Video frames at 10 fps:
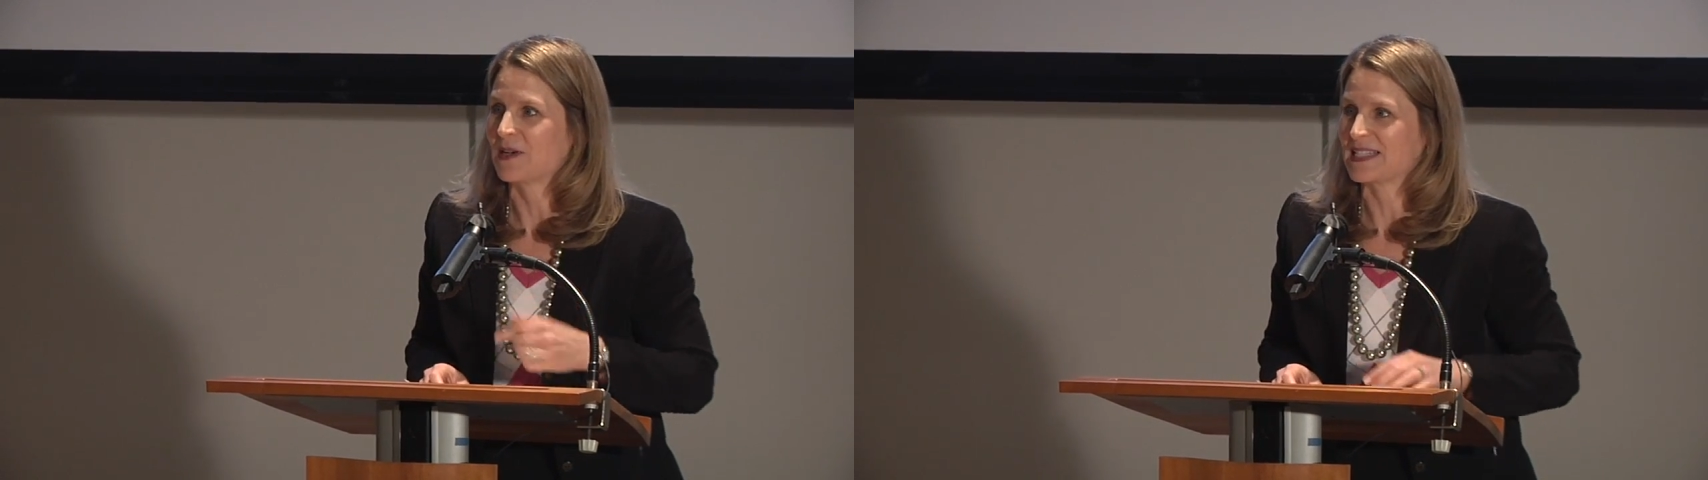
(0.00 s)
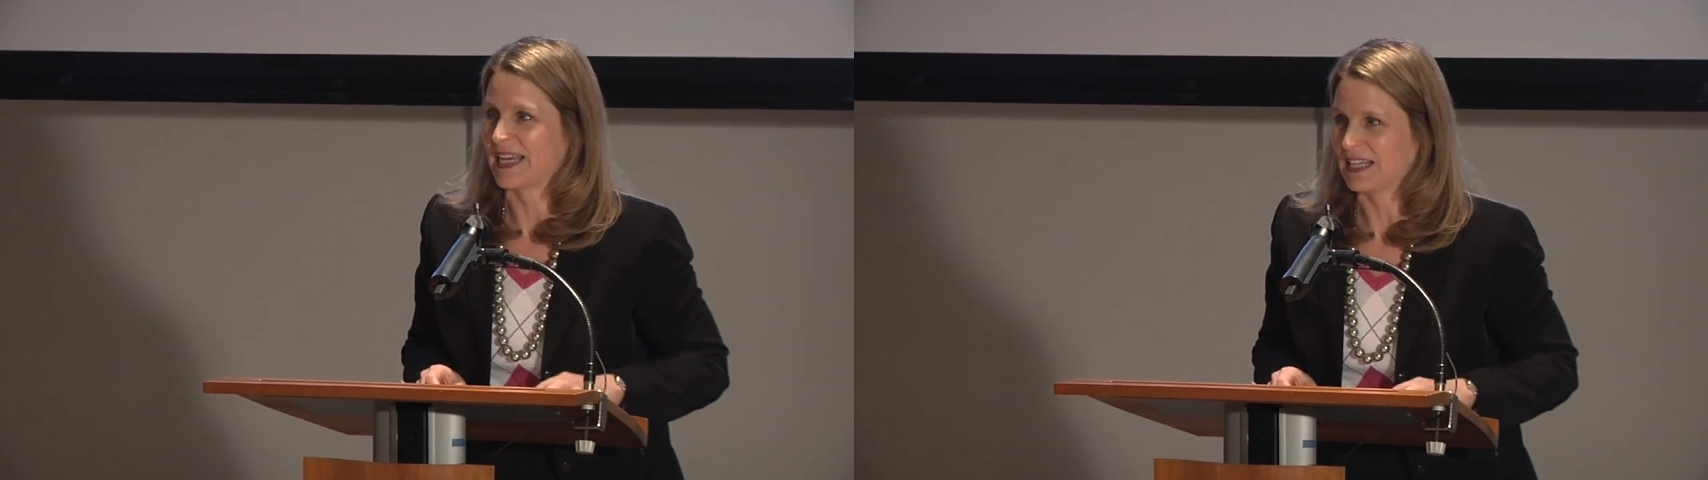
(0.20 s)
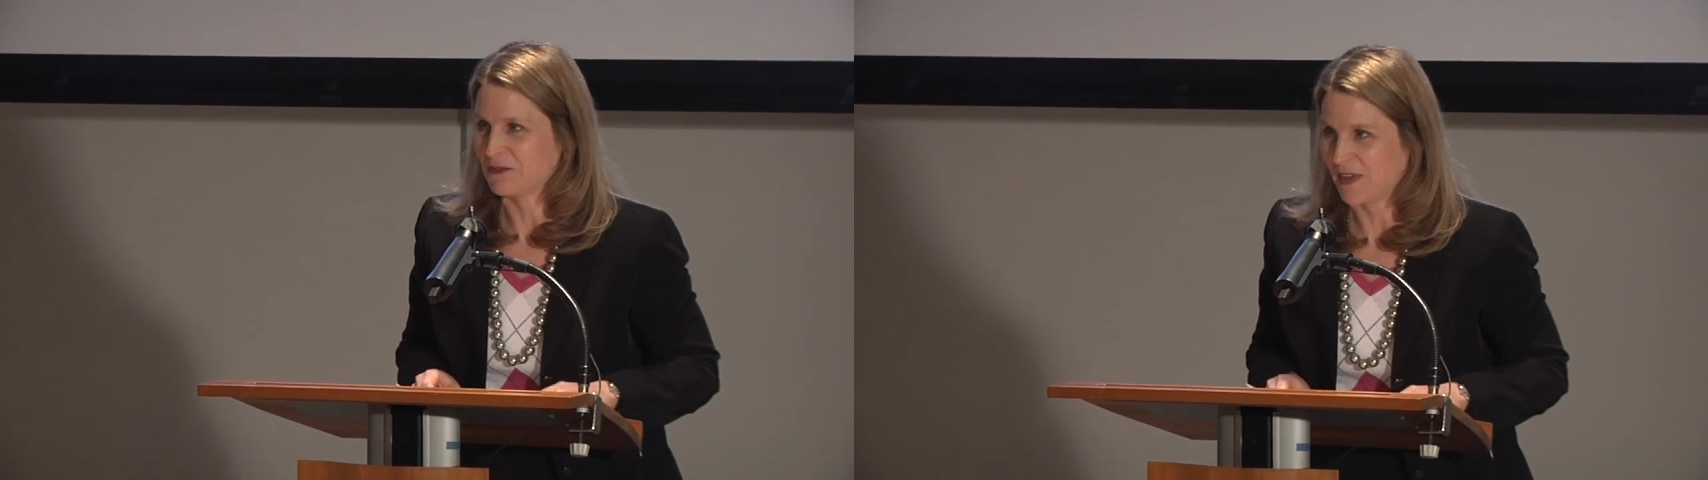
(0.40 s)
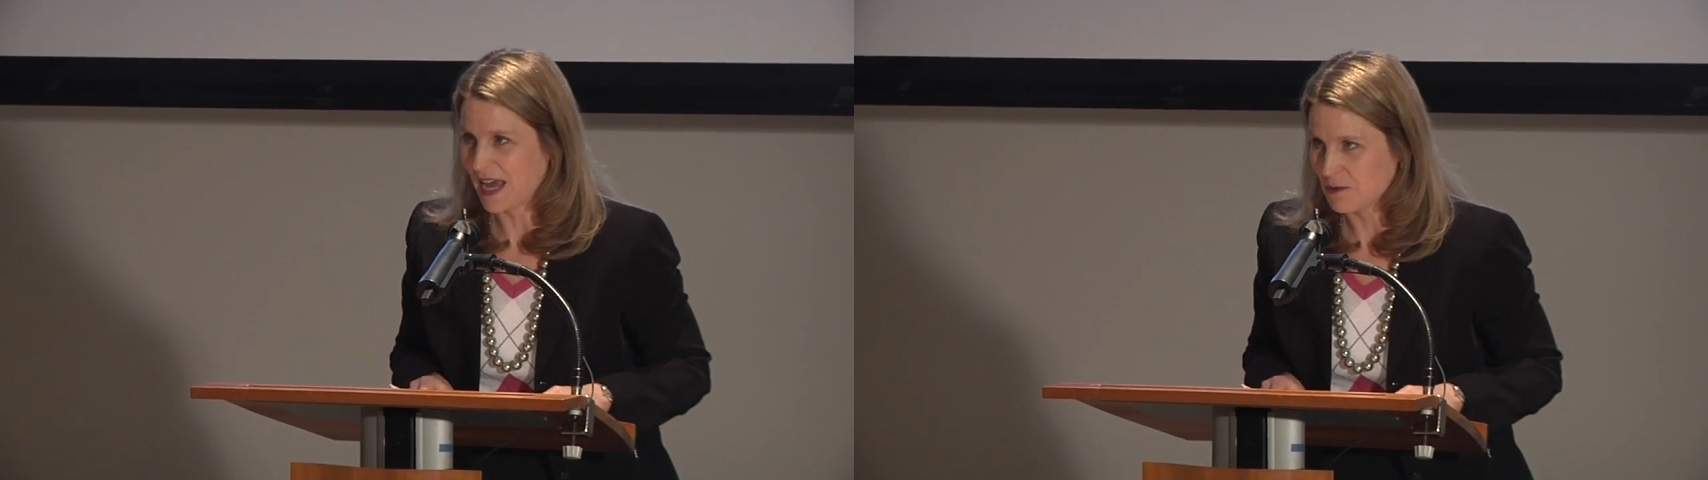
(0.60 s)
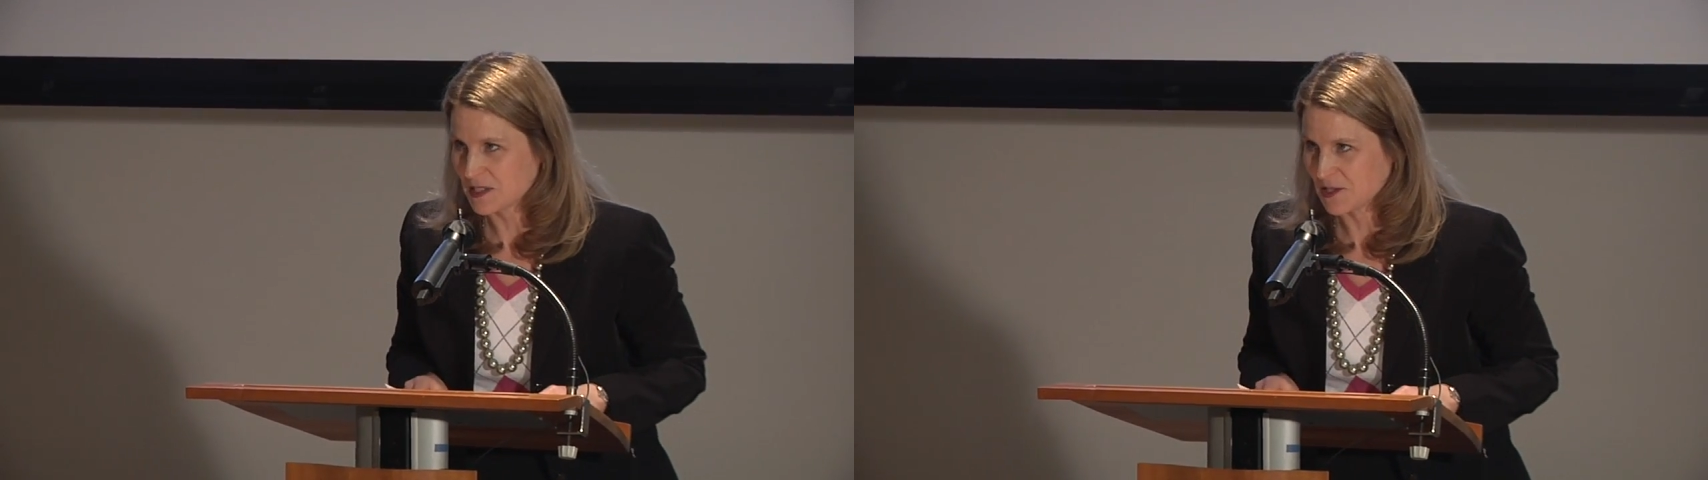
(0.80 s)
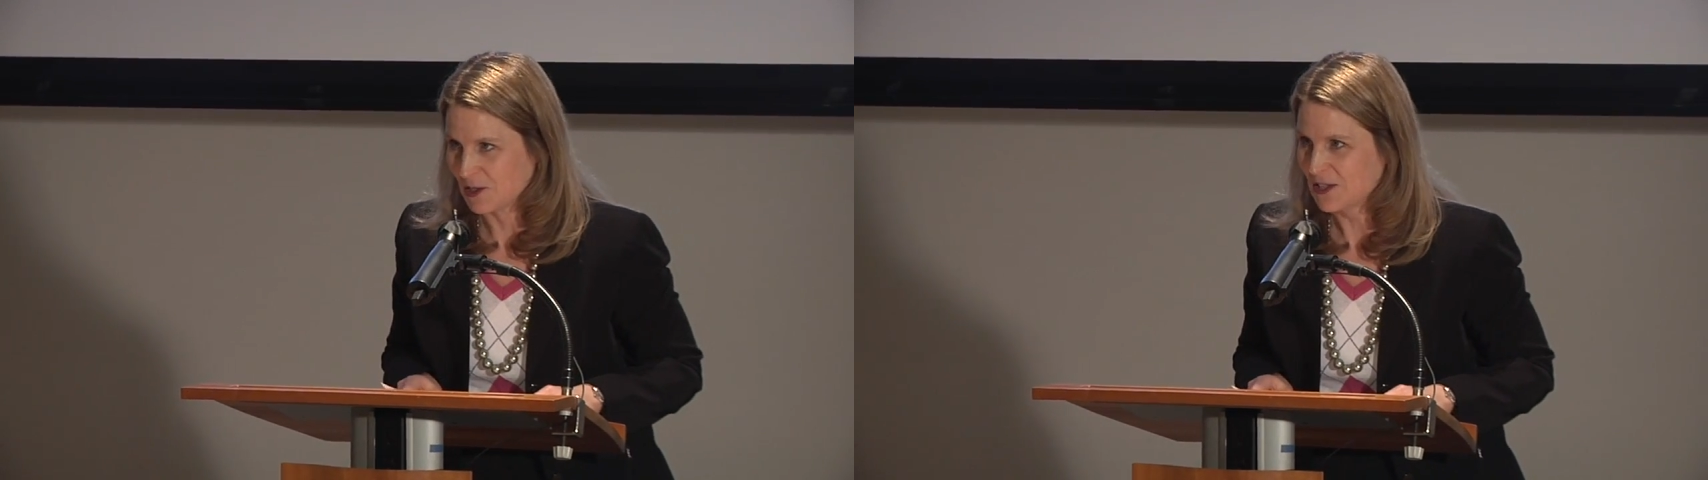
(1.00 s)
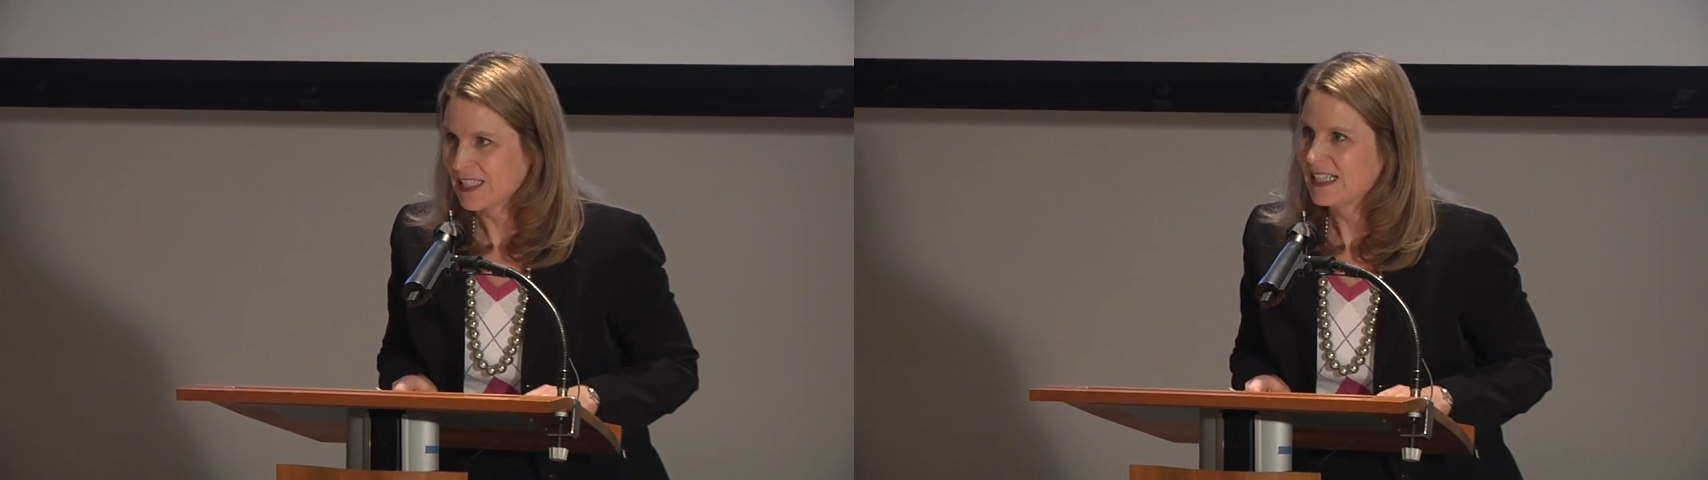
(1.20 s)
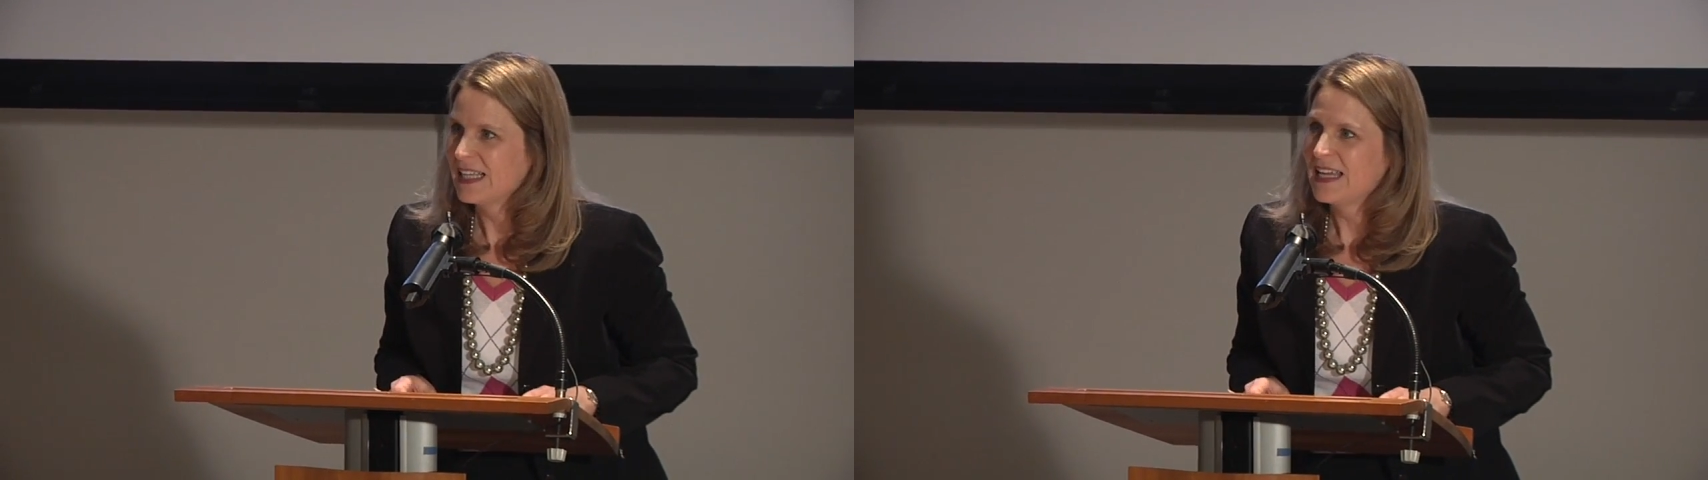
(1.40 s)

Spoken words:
Executive Council.